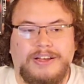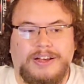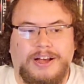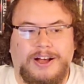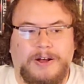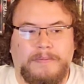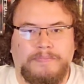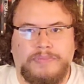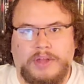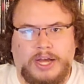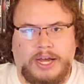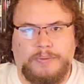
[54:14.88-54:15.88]
Um,
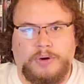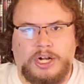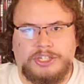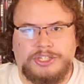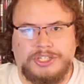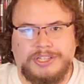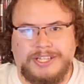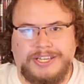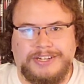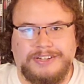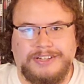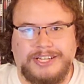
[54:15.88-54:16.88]
I watched it
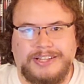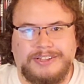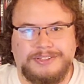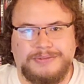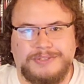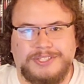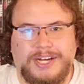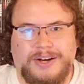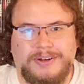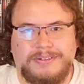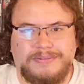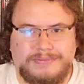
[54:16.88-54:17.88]
legally. This was
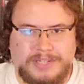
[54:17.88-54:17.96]
not.